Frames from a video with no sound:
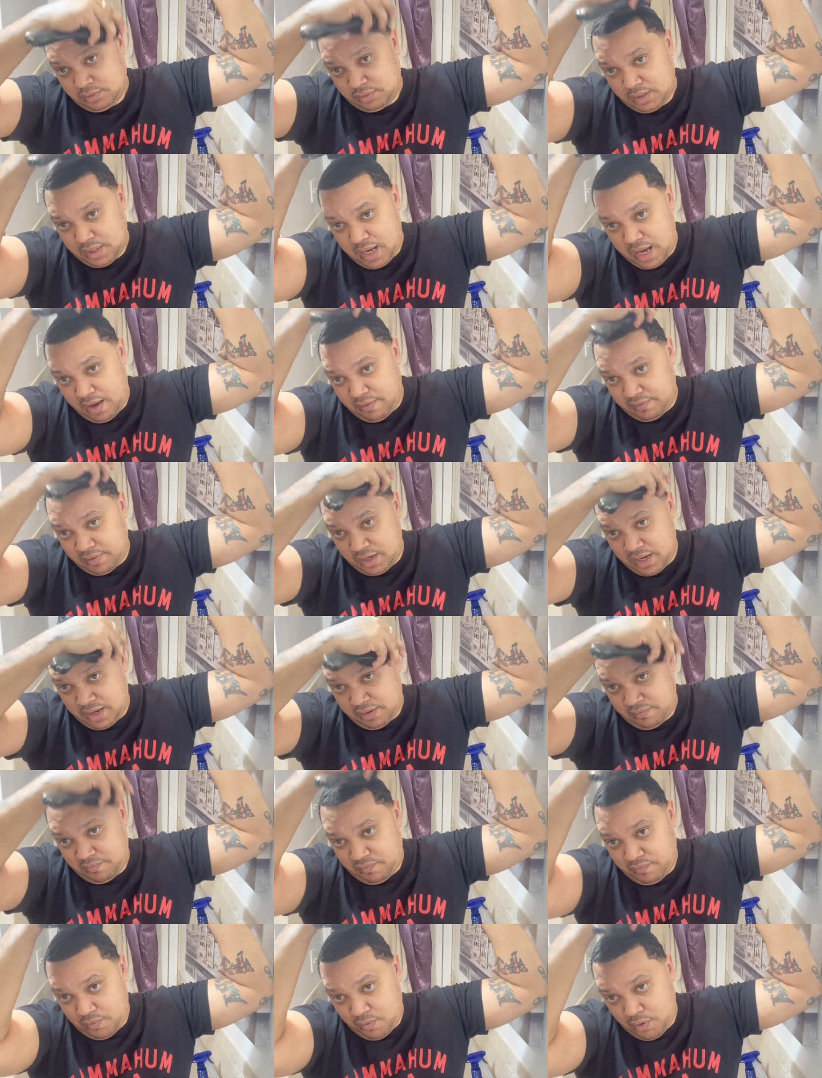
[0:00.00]
have a lot of
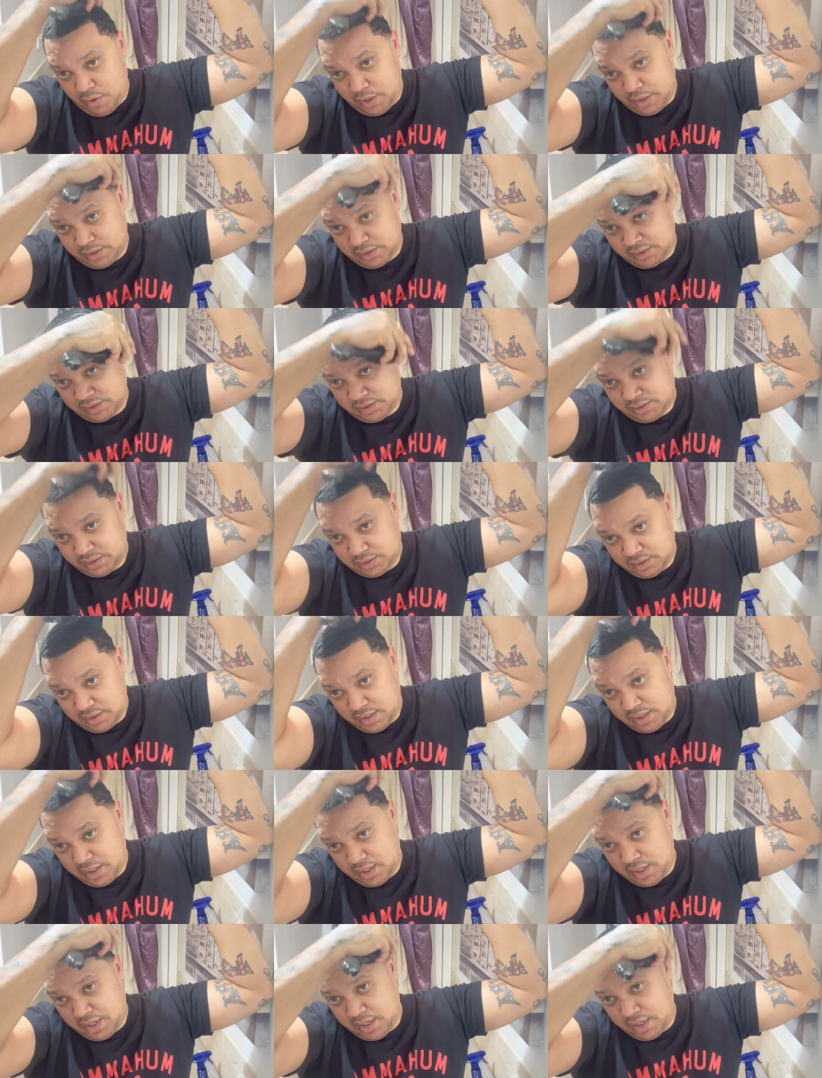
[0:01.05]
force
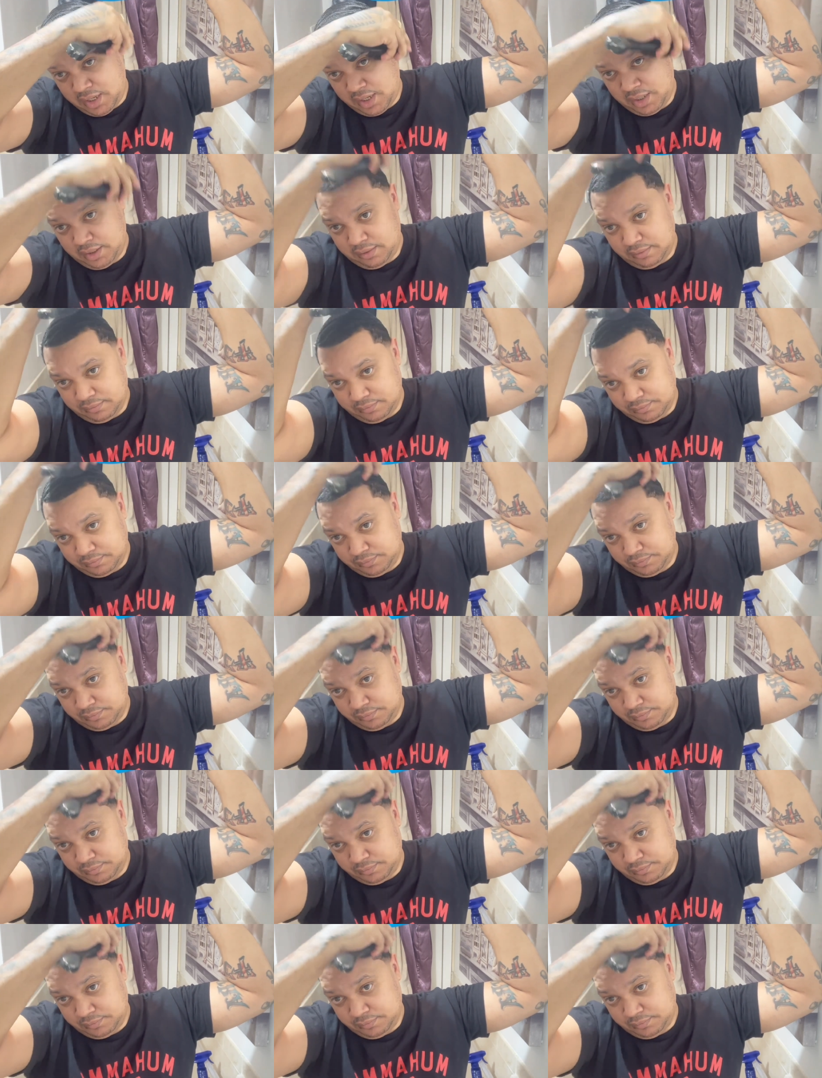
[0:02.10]
and